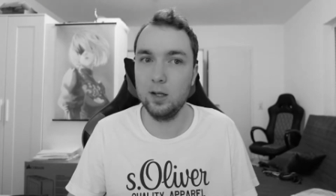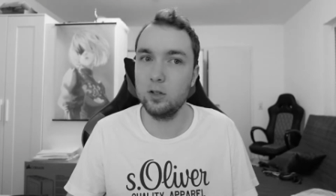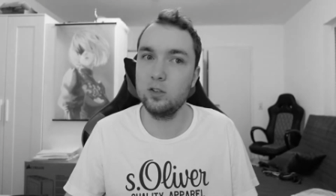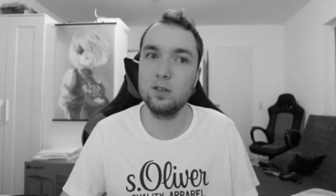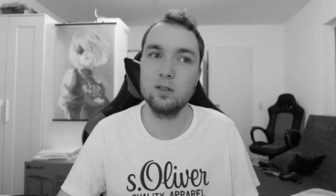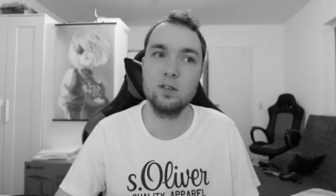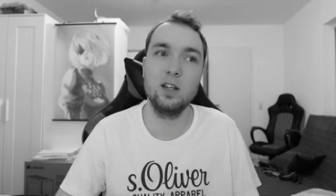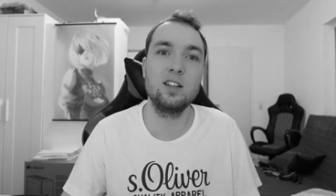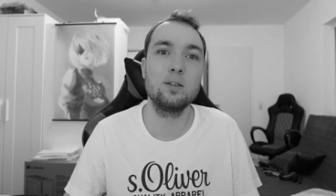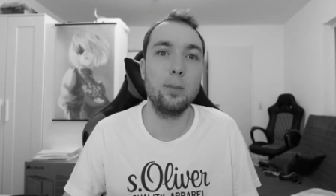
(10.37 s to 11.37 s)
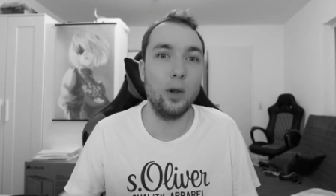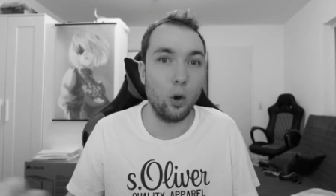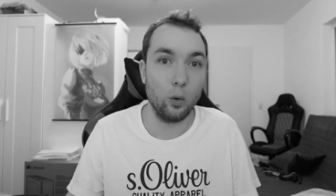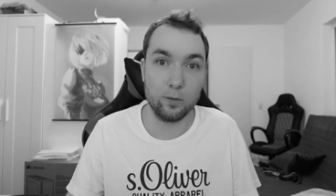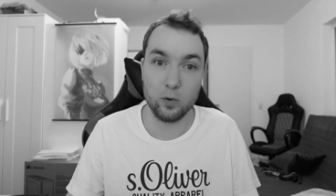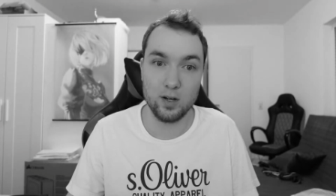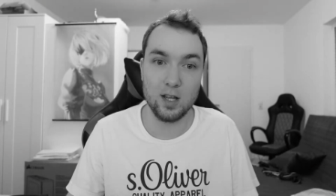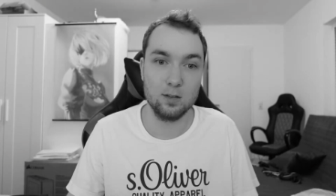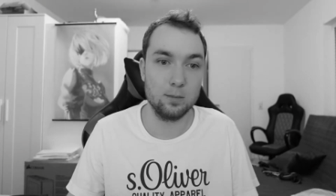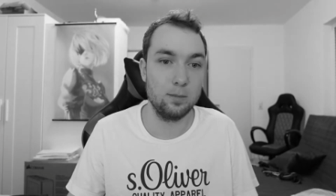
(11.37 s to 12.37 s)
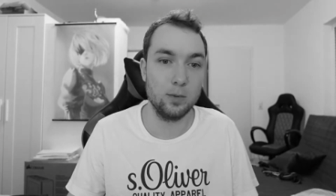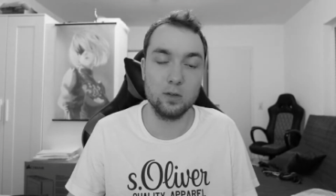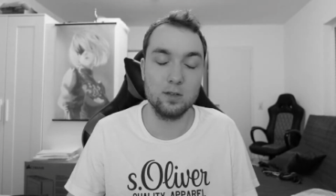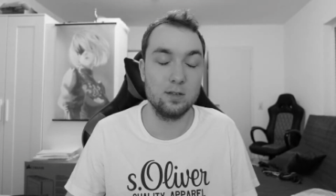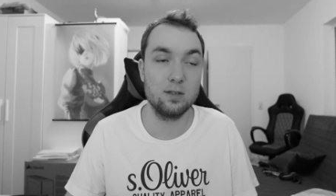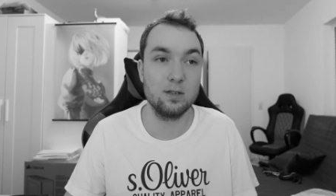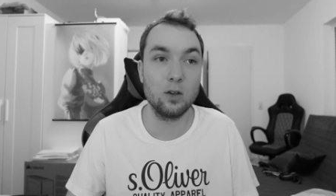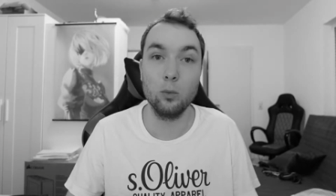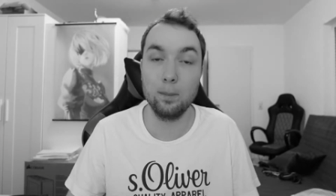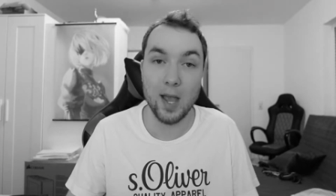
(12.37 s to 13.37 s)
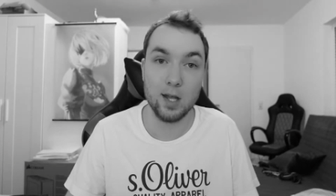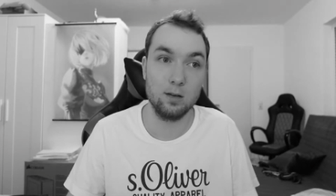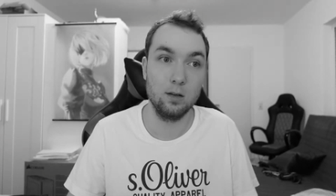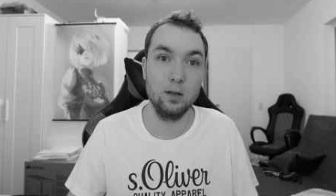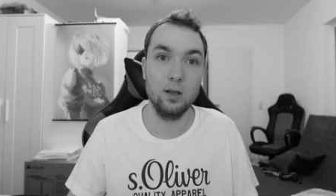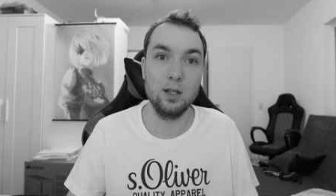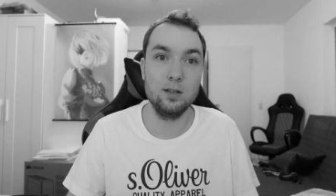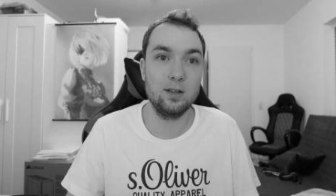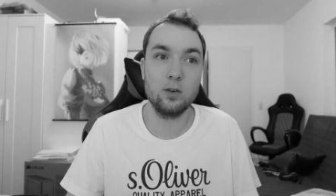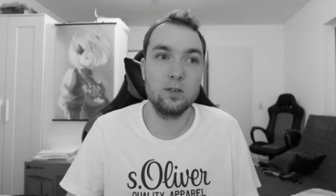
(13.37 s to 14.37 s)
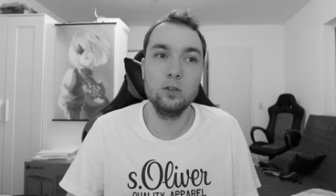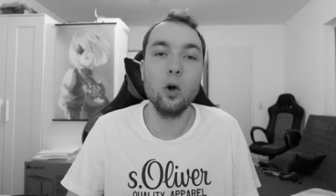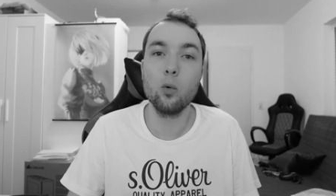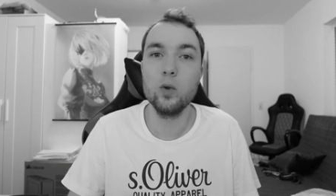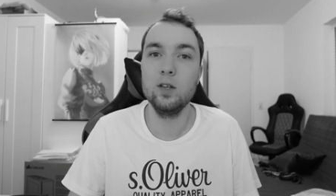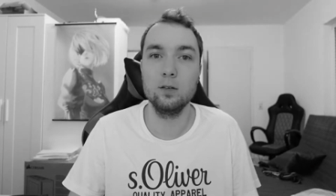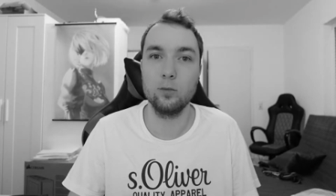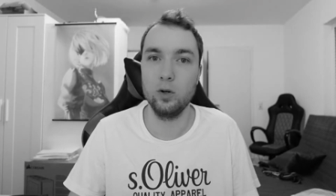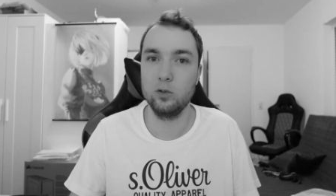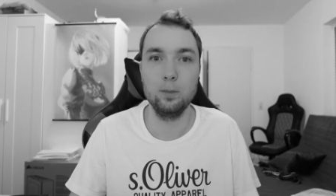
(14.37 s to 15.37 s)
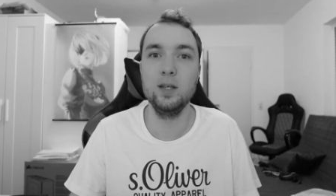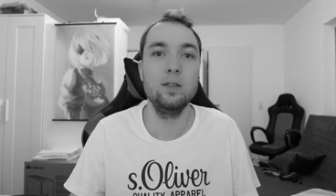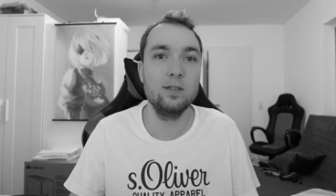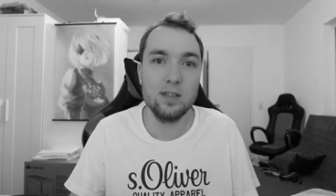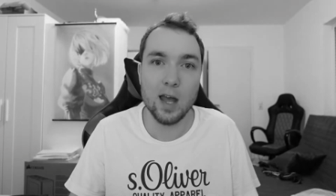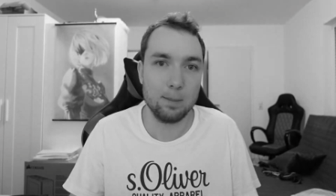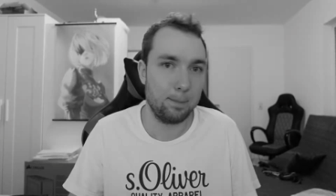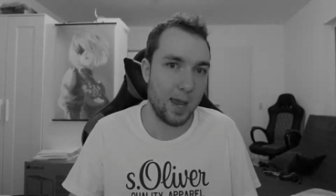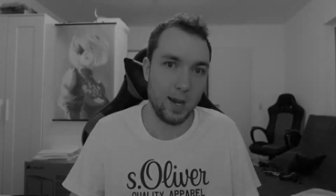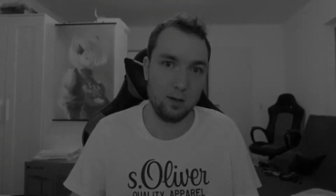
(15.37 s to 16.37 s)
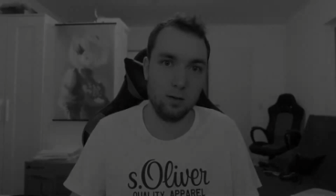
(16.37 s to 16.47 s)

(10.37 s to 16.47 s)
I could just explode for days because it's so bad. And there's no reason for it to be that bad.